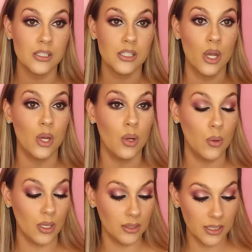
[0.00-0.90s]

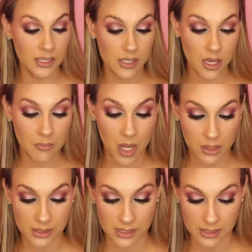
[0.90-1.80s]
So let's
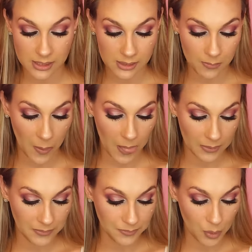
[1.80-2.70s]
unbox this
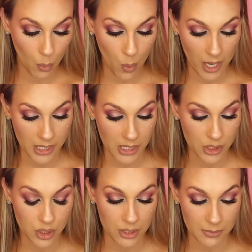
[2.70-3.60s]

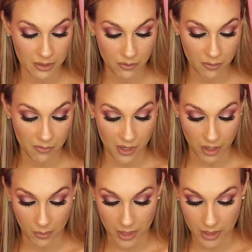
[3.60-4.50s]
whitening treatment from
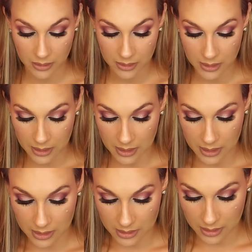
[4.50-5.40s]
Fairywill.
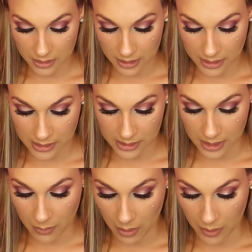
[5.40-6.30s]
Let's
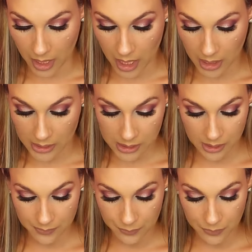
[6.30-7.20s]
see what we got.
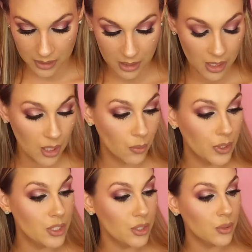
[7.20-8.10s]

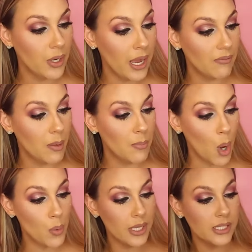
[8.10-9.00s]
We do have a
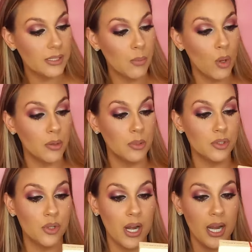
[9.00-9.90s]
bonus
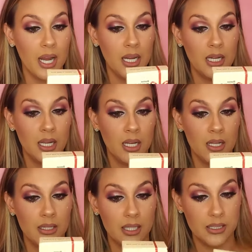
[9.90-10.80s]
moldable tray
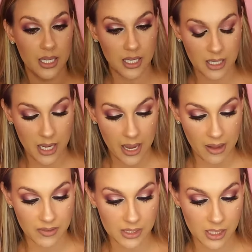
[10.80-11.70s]
that they
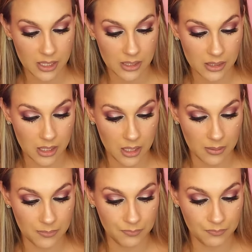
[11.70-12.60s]
have. It says
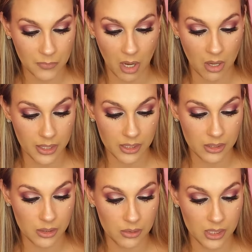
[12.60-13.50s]

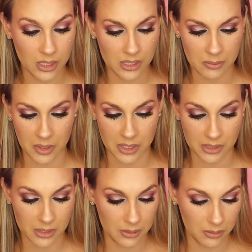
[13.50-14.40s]
honest using
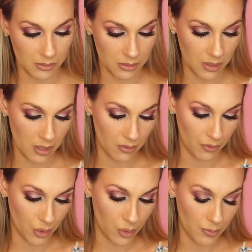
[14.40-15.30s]
experience for